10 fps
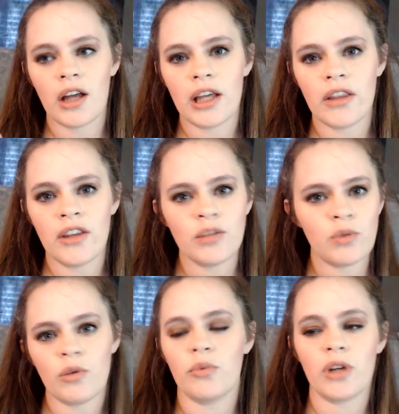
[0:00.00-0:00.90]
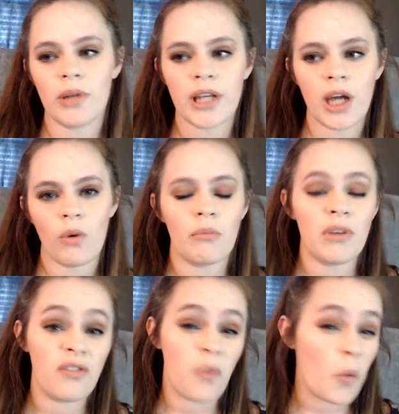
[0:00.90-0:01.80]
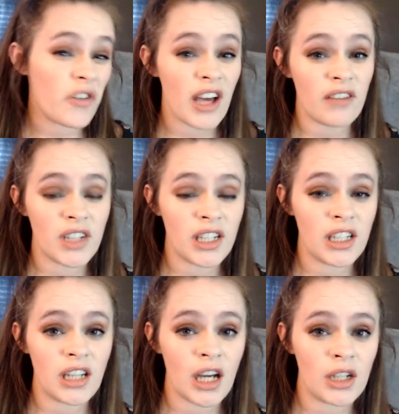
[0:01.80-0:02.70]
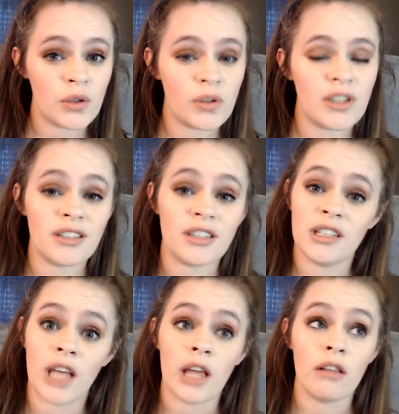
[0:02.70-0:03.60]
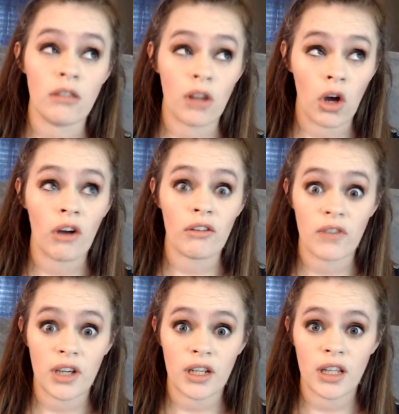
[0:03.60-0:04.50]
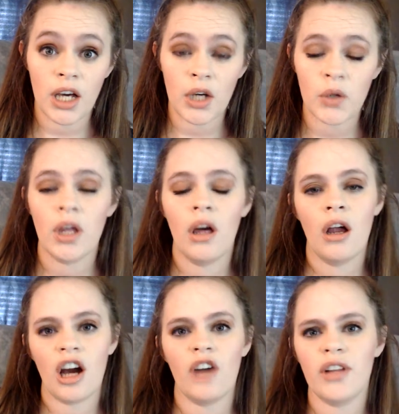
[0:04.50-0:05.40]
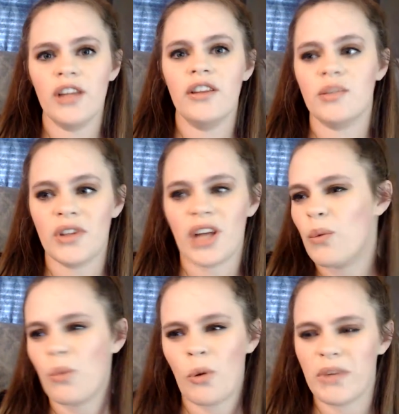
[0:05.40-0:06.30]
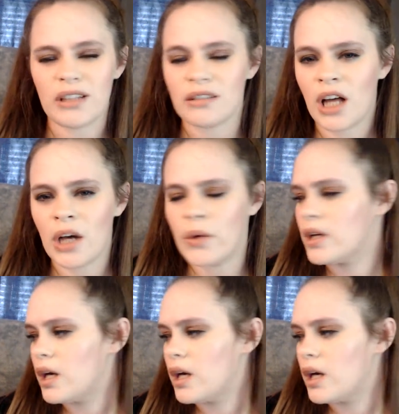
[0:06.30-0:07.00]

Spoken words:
This one will probably go up before that video because it is a long video. Hopefully this one though won't be as long.